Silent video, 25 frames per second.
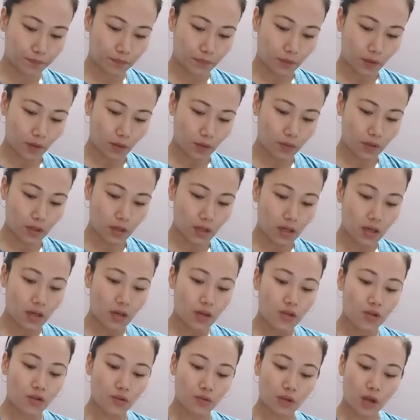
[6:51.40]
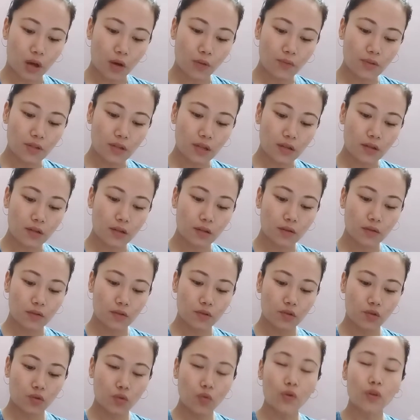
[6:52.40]
Okay, so nouns are
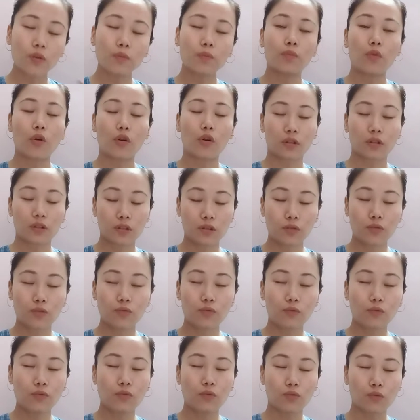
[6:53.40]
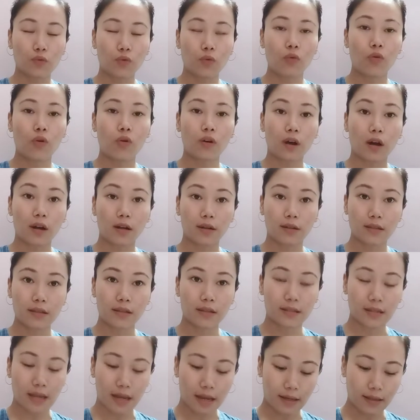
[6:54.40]
so important to know or
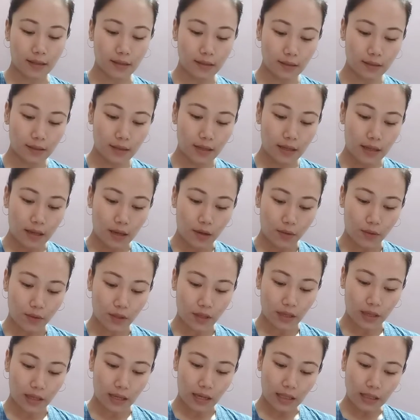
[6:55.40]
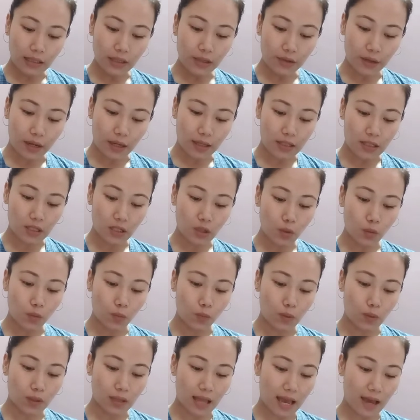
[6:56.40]
understand. Okay, any writing
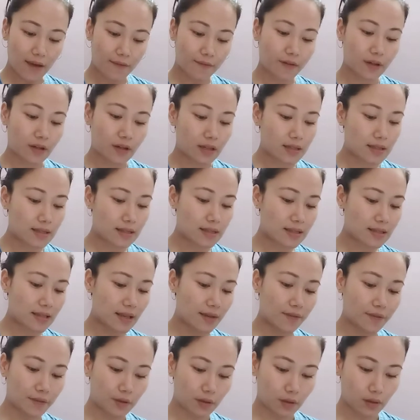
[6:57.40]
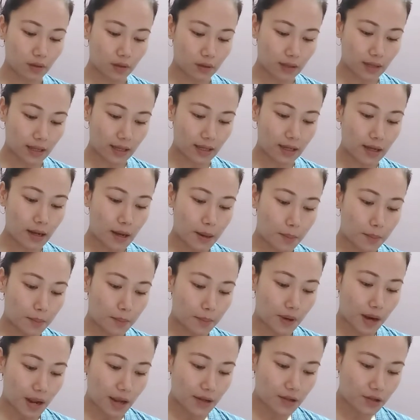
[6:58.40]
will have several, like
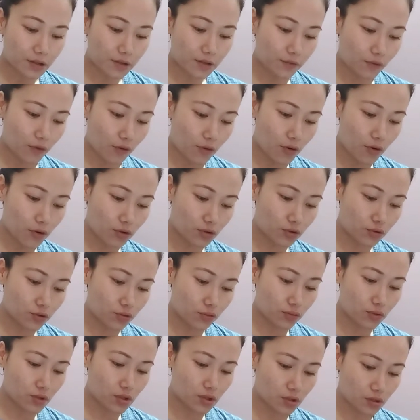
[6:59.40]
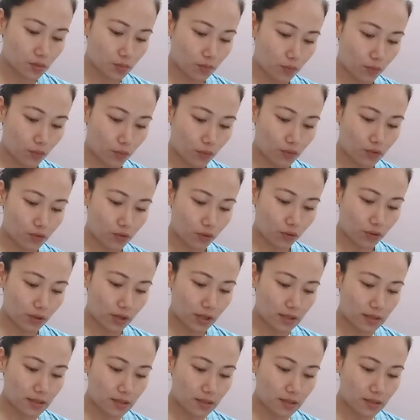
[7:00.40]
Brandon forgot to do his report on Nelson